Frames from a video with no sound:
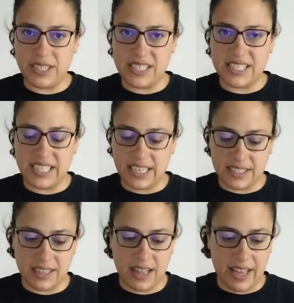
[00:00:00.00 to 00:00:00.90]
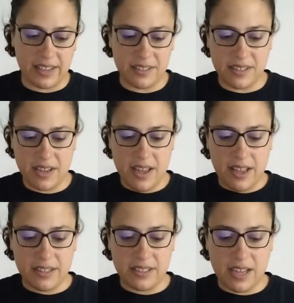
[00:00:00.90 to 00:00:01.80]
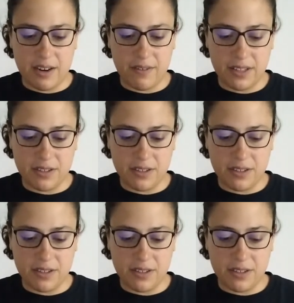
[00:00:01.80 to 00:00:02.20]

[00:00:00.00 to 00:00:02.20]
6 legs inside of it.